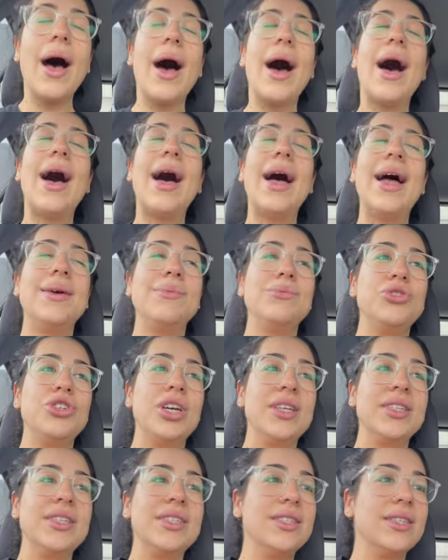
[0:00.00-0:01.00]
I am
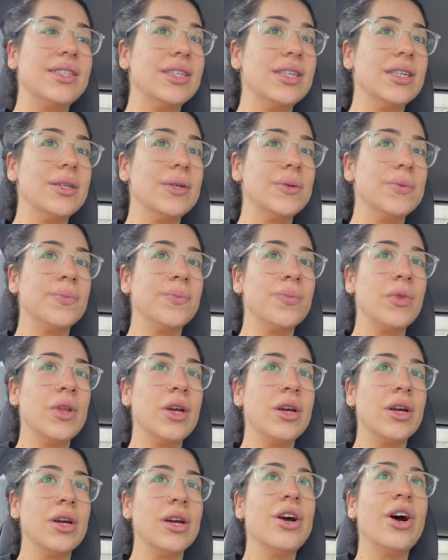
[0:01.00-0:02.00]
just
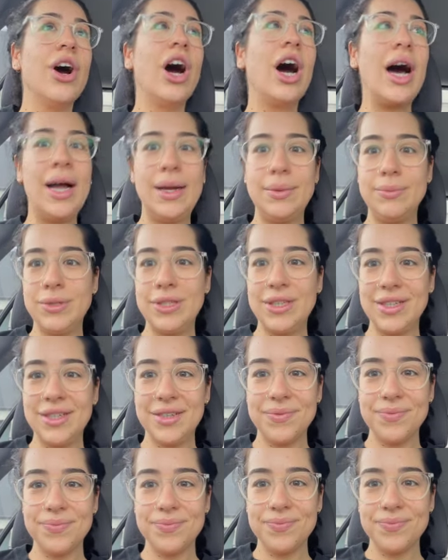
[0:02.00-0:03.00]
hyped.
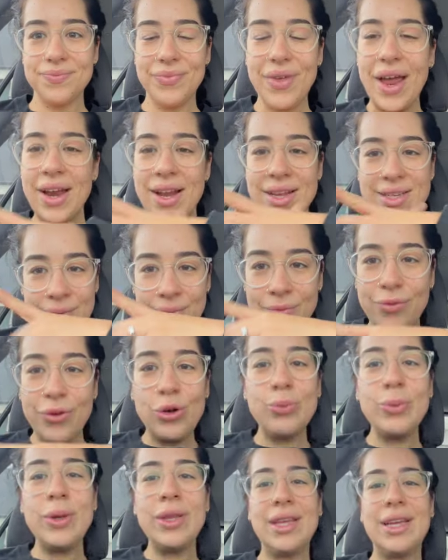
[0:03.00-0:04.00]
And as I'm
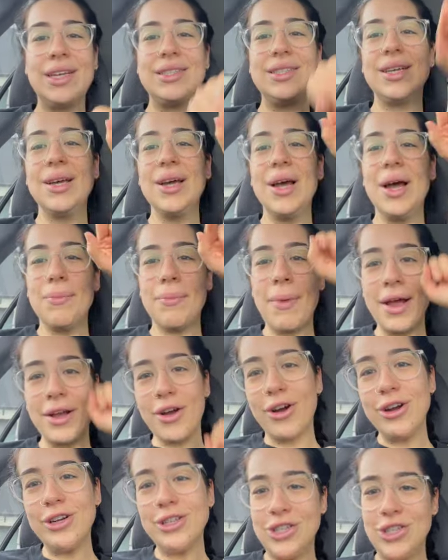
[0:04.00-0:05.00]
filming this, my
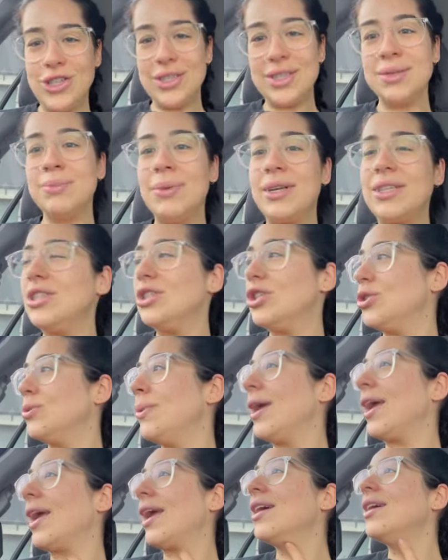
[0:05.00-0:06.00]
coach just messaged
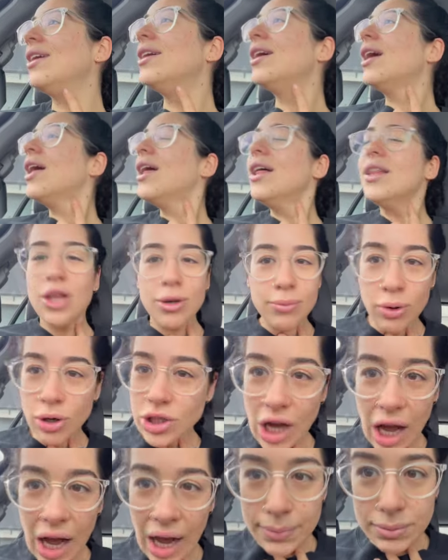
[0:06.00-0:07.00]
me the most
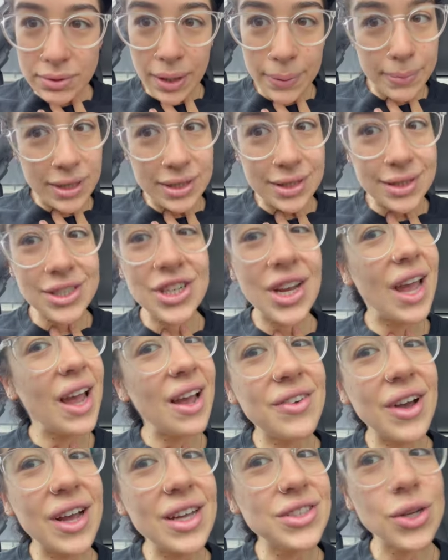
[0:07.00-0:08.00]
hyped up message
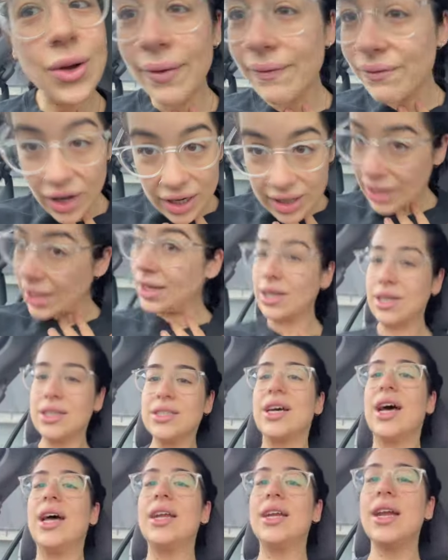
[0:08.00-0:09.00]
ever. So I'm fucking
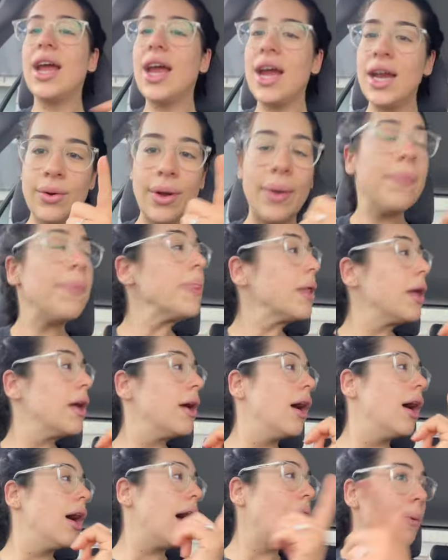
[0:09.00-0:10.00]
excited. Anyway,
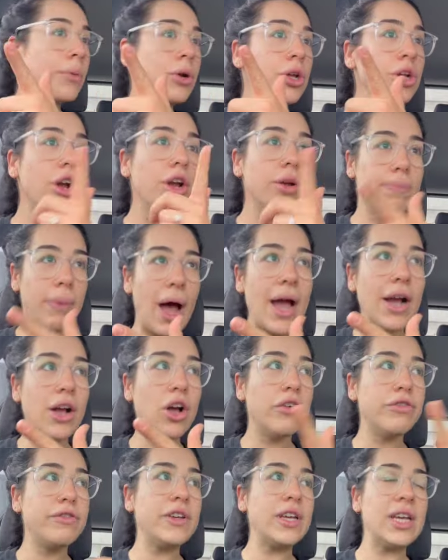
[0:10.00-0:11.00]
I'm going to go buy a
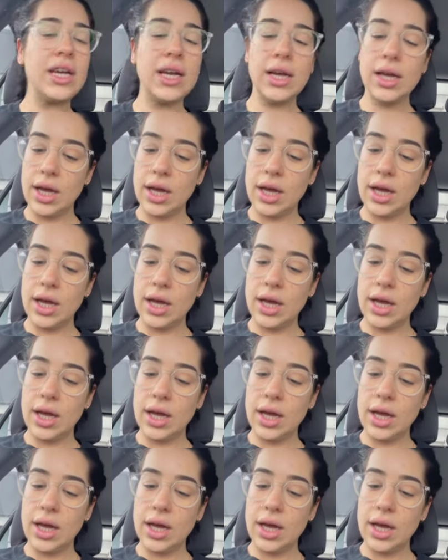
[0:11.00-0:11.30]
coffee,